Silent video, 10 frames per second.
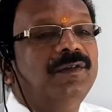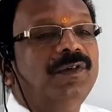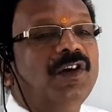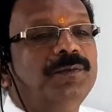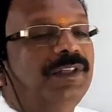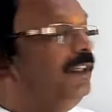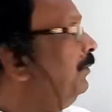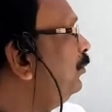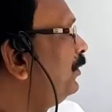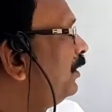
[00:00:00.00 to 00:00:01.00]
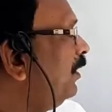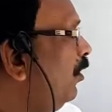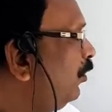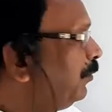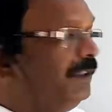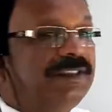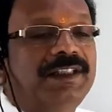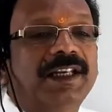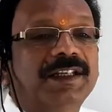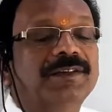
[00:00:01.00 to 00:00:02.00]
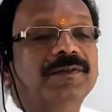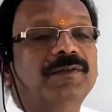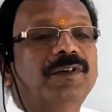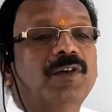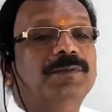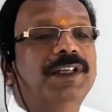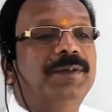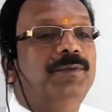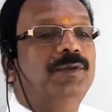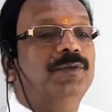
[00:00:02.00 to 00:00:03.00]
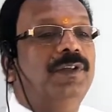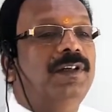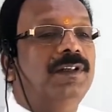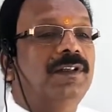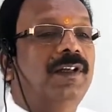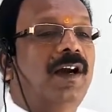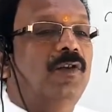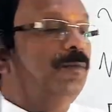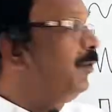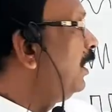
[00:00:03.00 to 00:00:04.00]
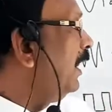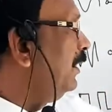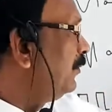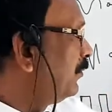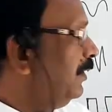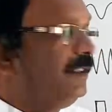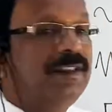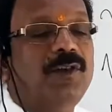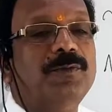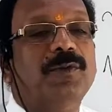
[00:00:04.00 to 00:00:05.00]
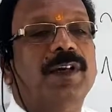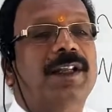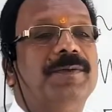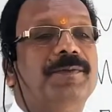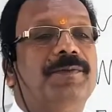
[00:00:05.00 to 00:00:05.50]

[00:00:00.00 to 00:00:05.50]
one of the input out of these three, one of the input to the output line. This is output line.